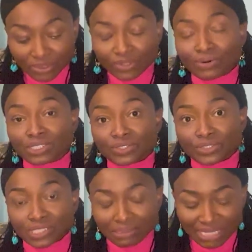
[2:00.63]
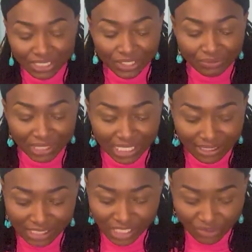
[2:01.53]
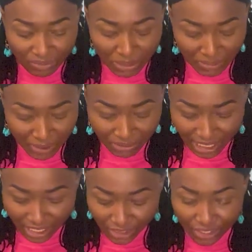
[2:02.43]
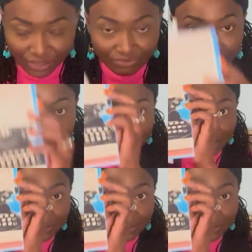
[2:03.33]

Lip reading: of questions. I'm actually reading this from a publication of mine,